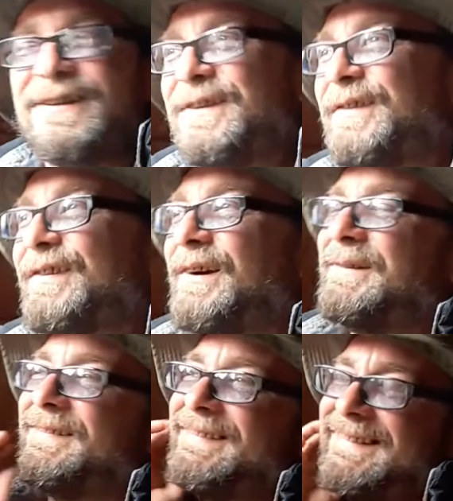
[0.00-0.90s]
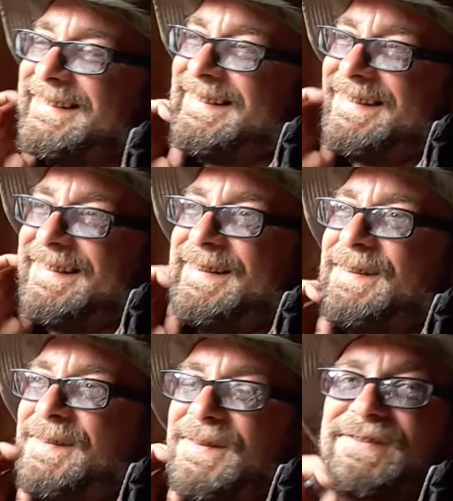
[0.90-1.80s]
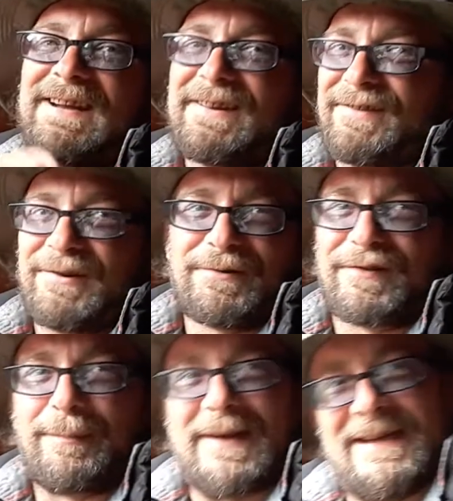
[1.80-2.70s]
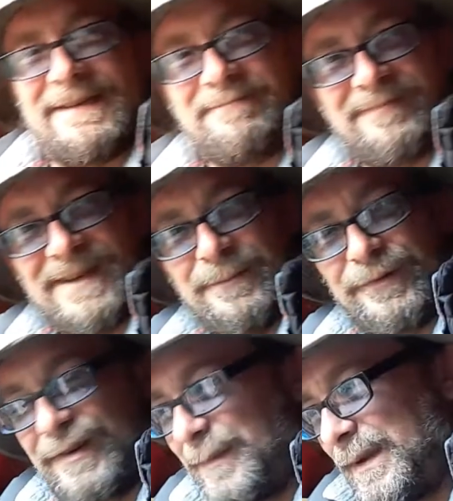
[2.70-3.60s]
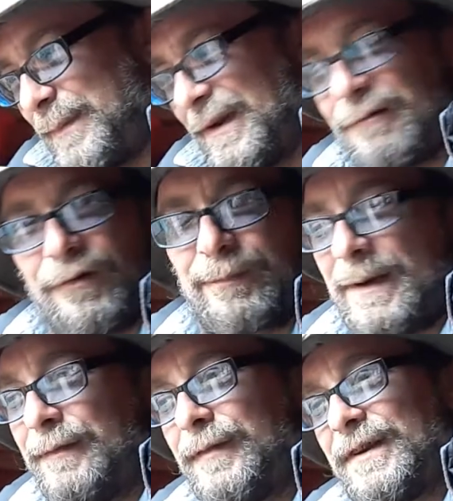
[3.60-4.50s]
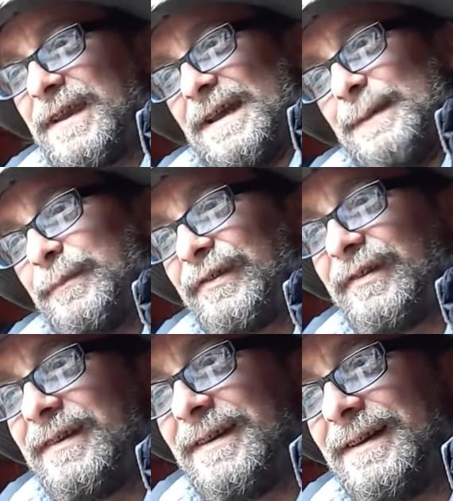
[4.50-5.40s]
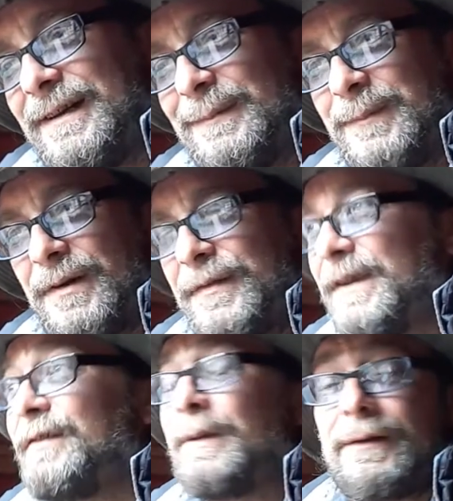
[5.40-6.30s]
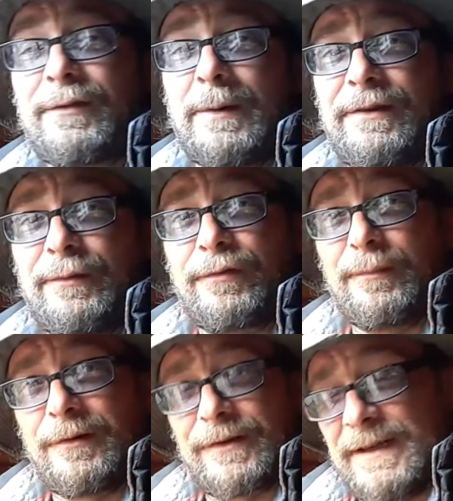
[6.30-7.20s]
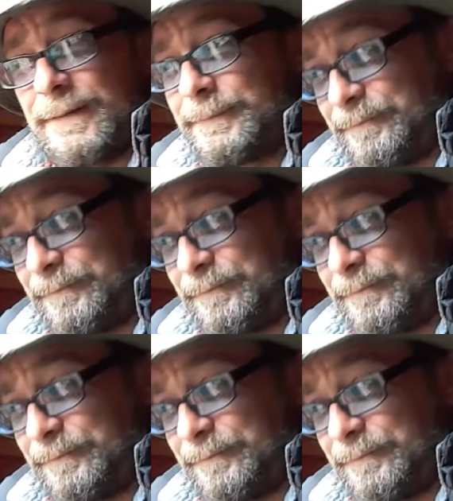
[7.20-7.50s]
So the day hasn't gone to plan. It was going to be a bit of crossbow fun and games. I think it's going to have to wait till tomorrow now.